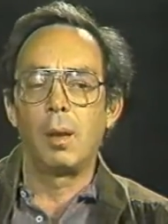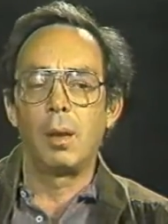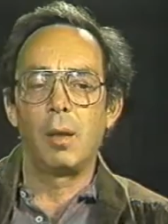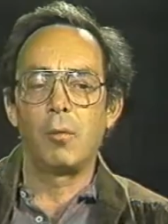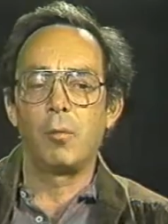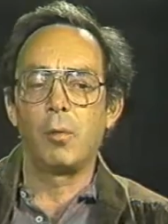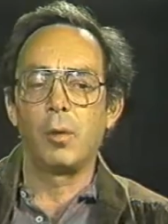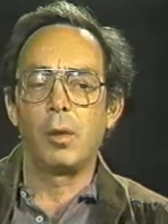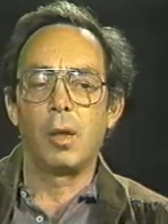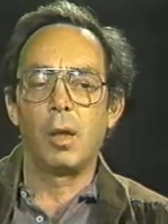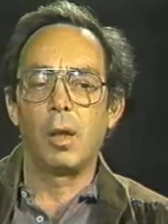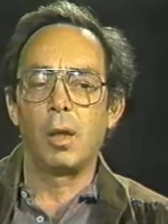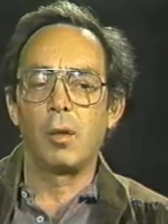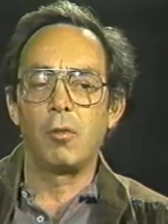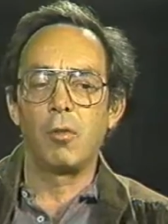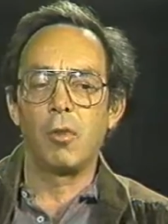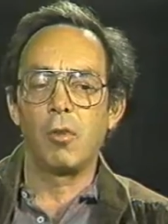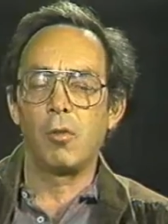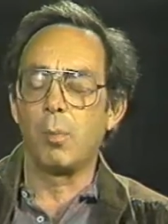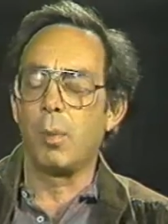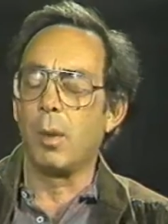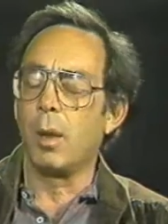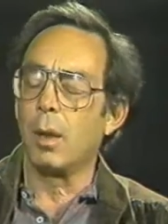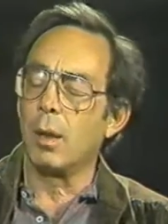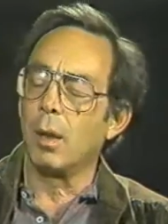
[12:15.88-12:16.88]
if we all
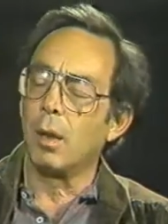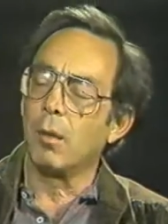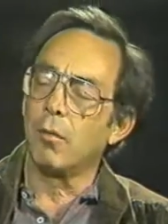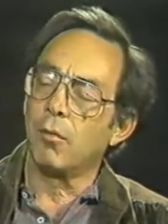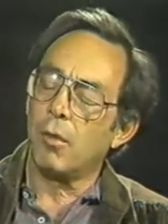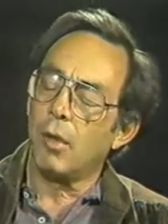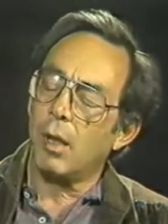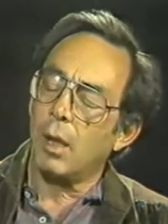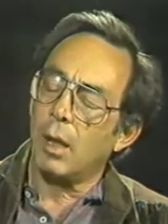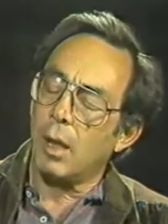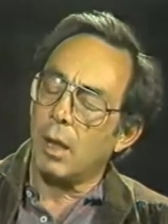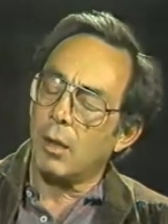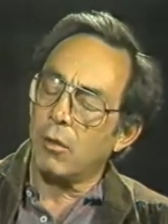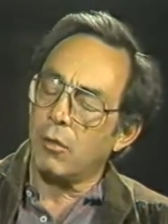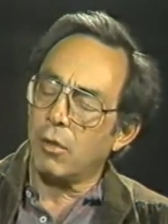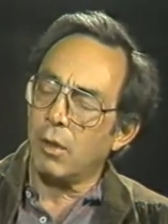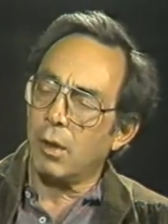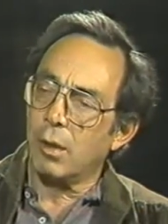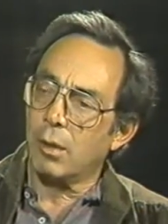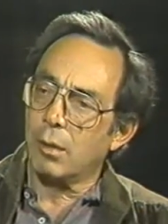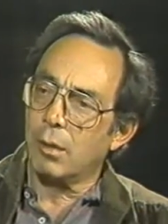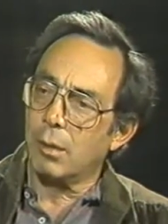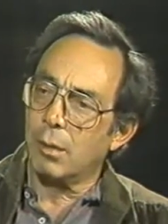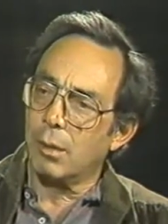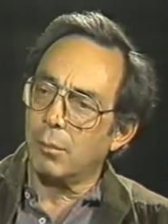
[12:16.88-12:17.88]
just bought a little fallout
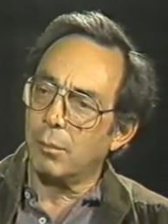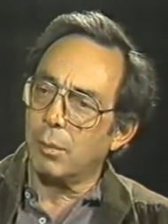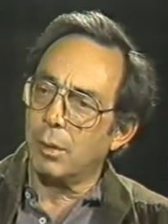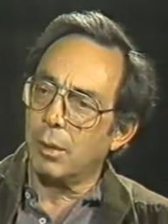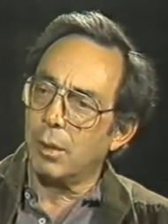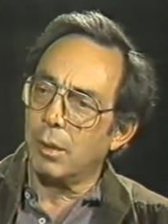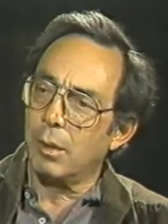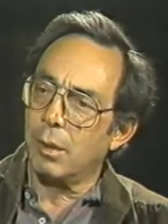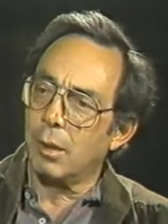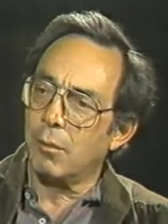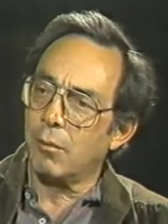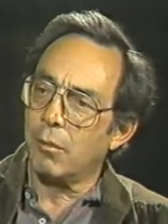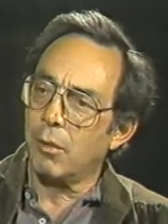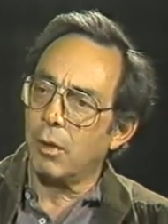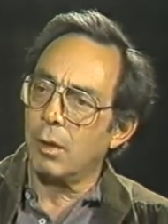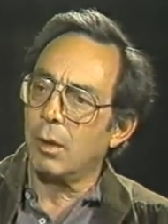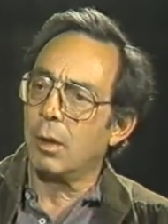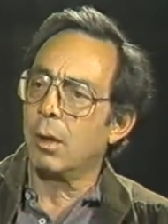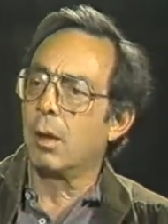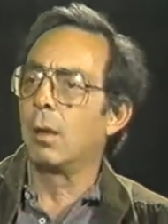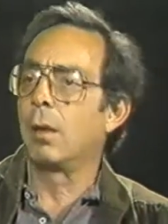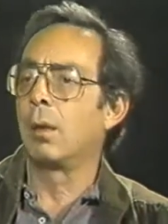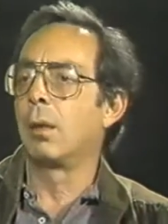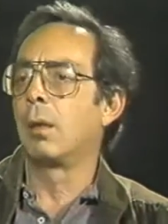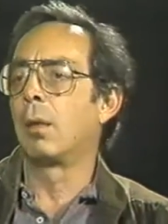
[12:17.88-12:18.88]
shelter and put it in our front
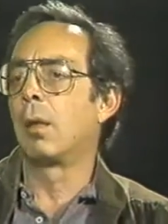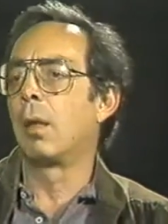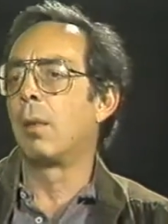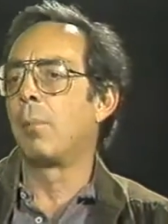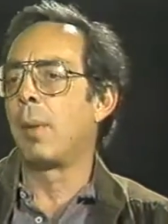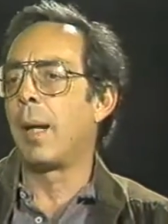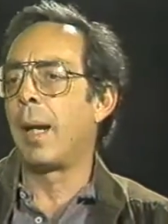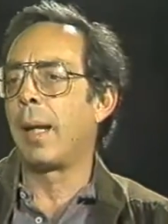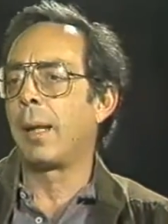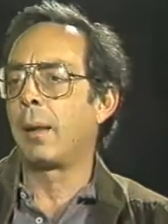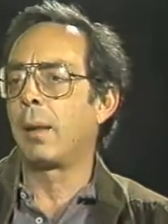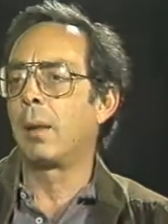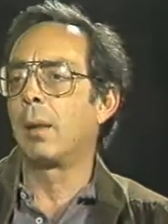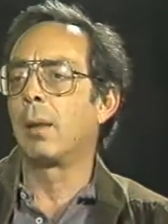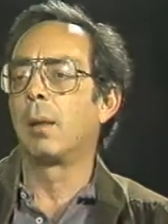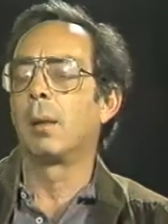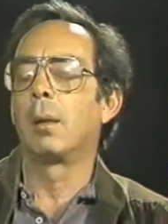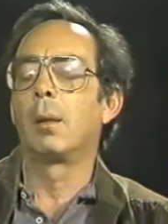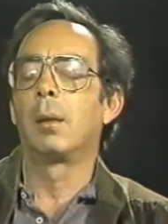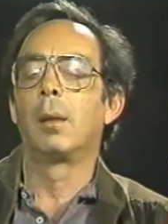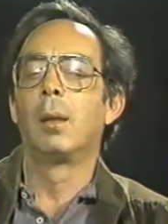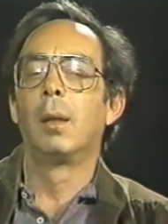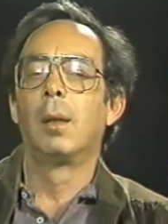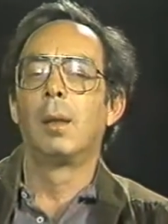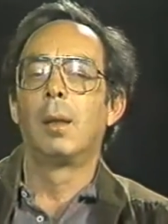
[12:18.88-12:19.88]
yard or our
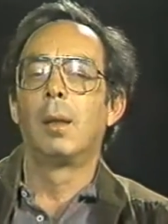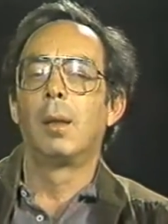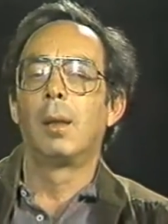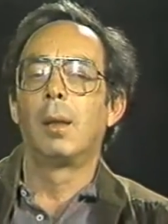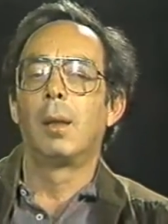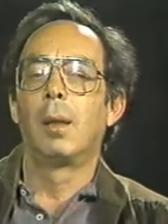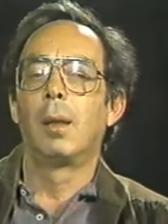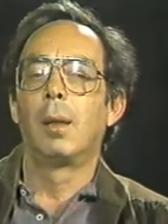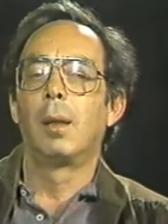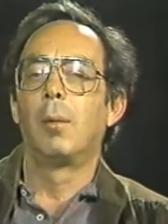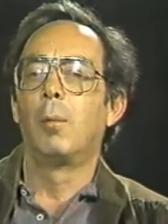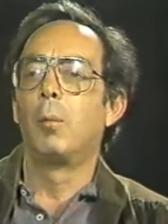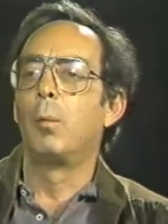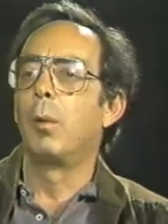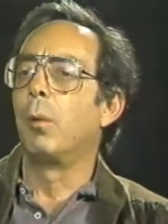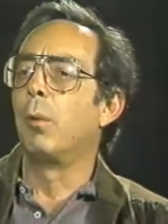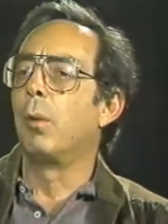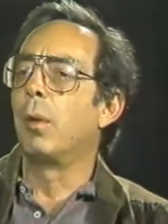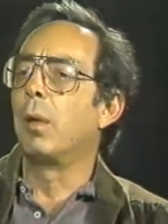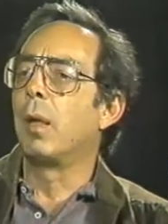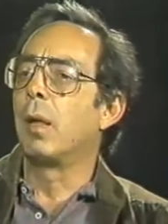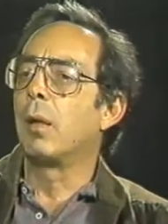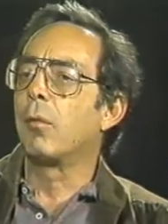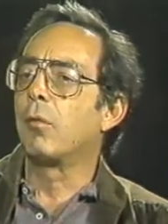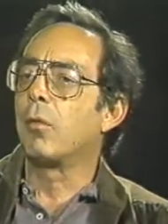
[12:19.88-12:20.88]
backyard, uh, we
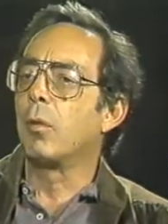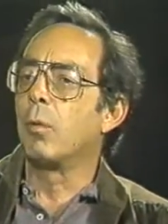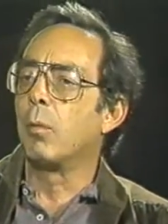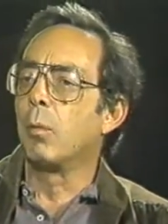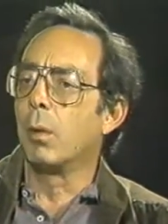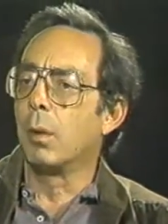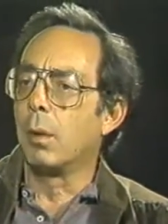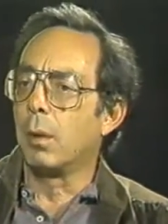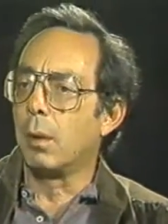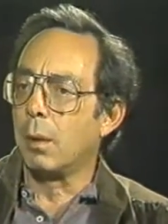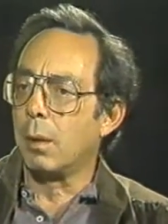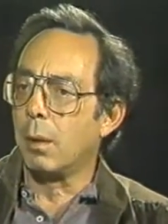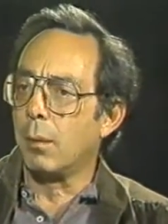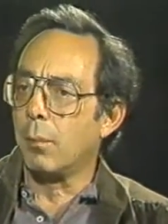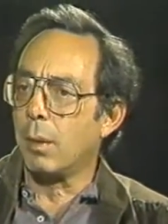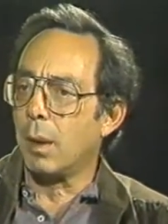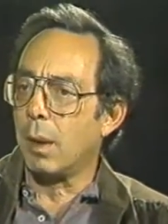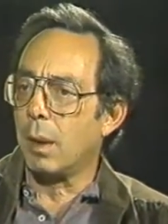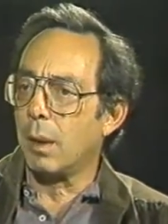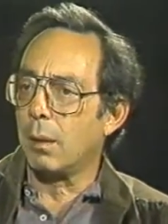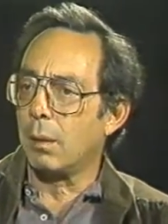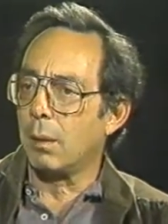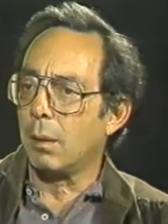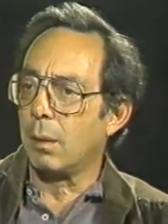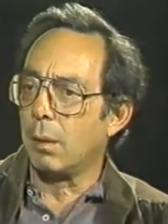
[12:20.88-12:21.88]
wouldn't have to worry
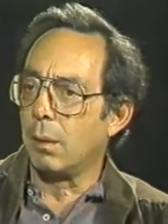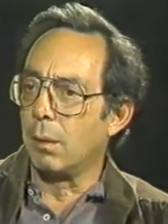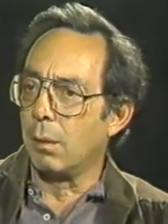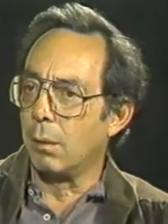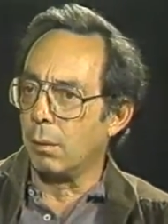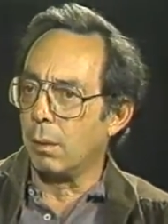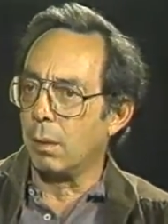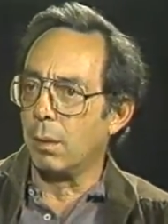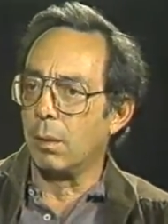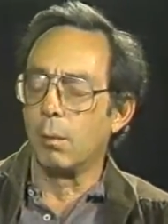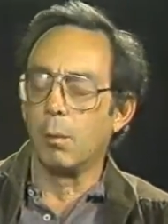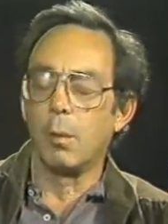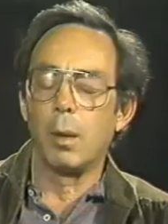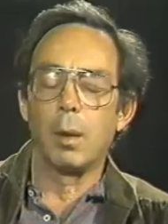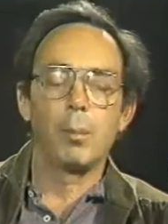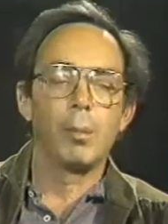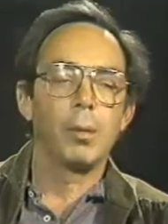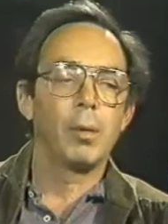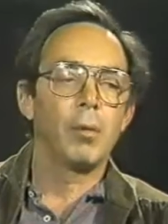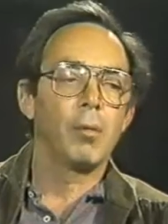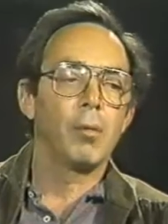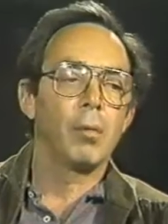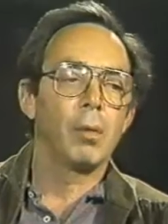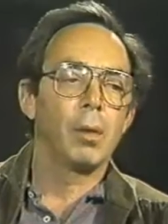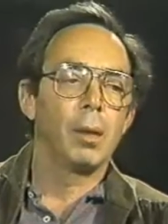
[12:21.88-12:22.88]
about nuclear
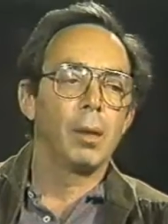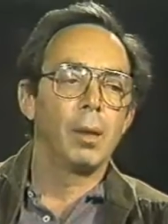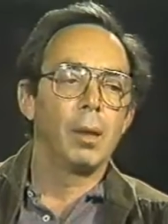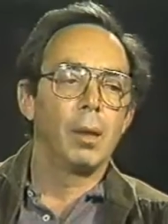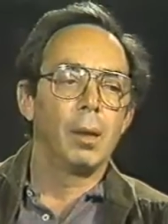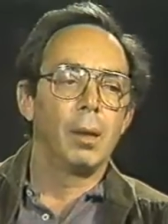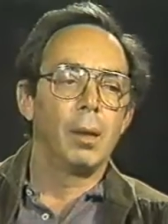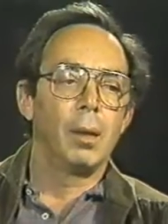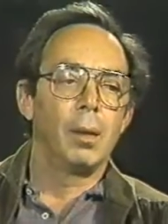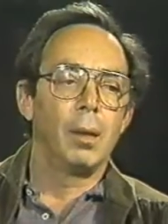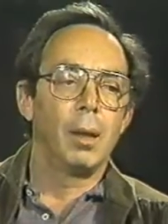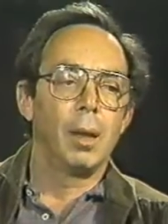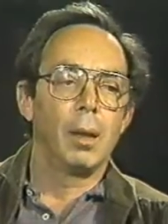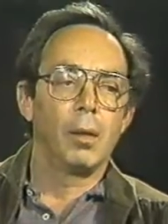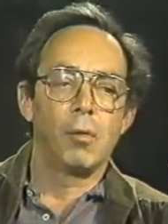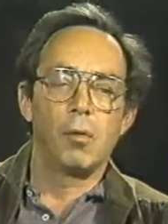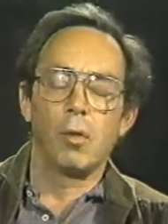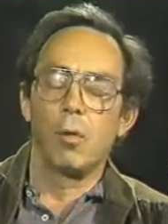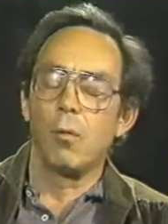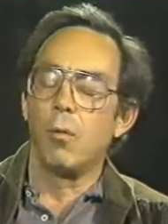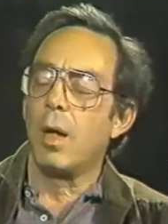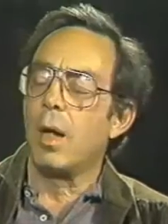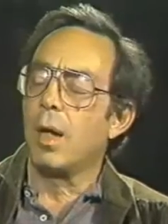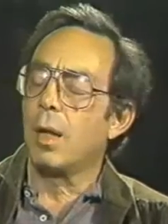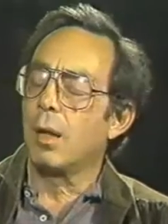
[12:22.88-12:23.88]
weapons.
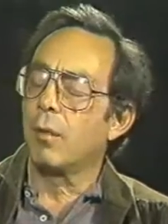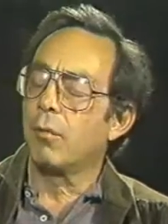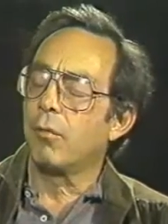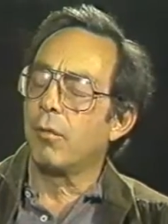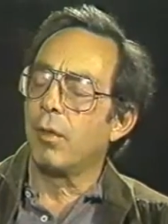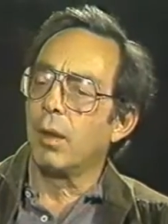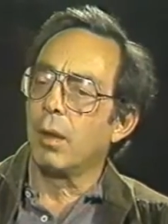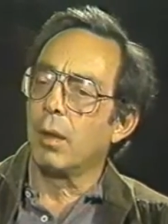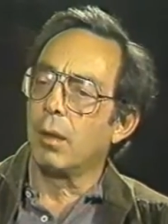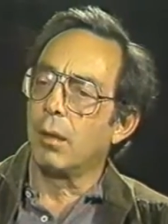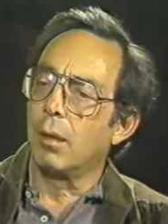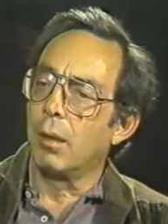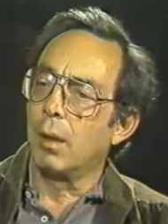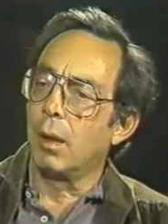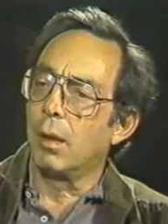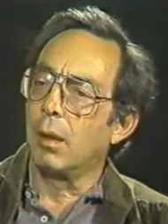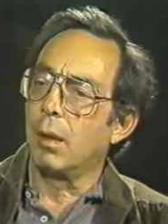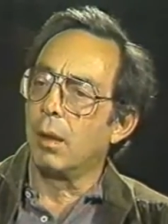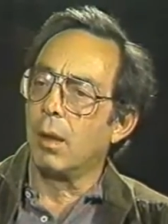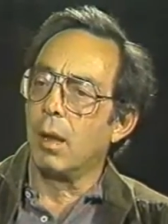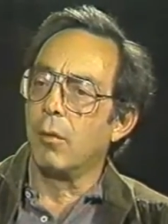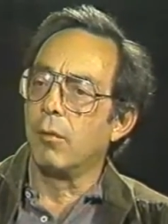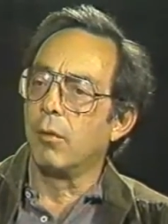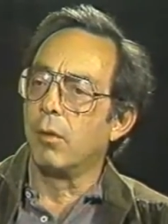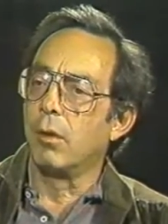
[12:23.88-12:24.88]
Nelson Rockefeller, then
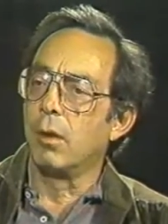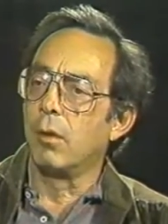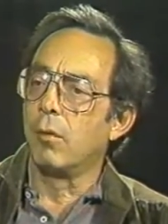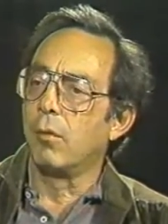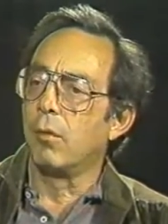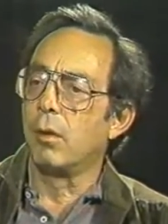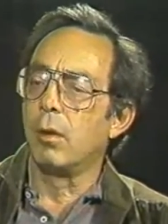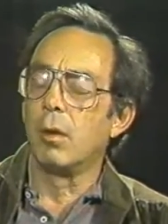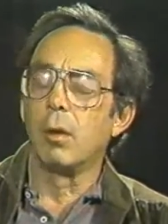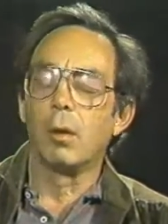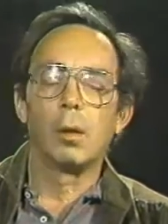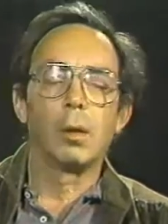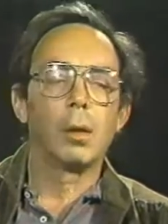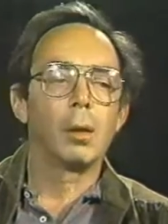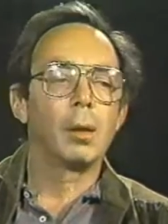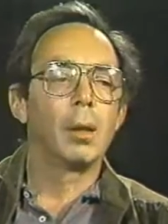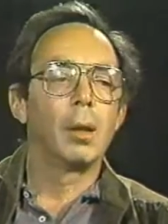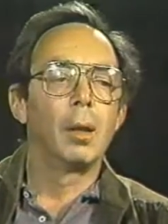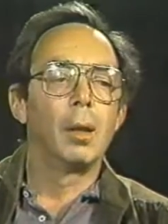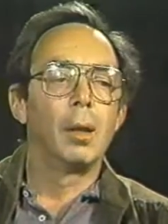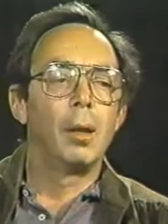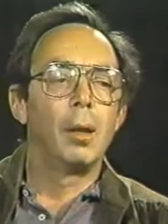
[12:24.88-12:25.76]
the governor of New York,